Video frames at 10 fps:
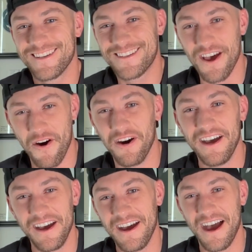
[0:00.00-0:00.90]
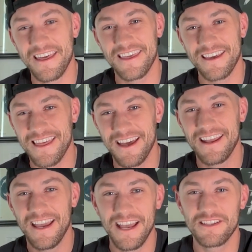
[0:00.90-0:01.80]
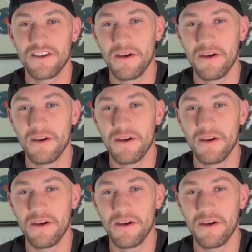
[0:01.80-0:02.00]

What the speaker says: So I think that it's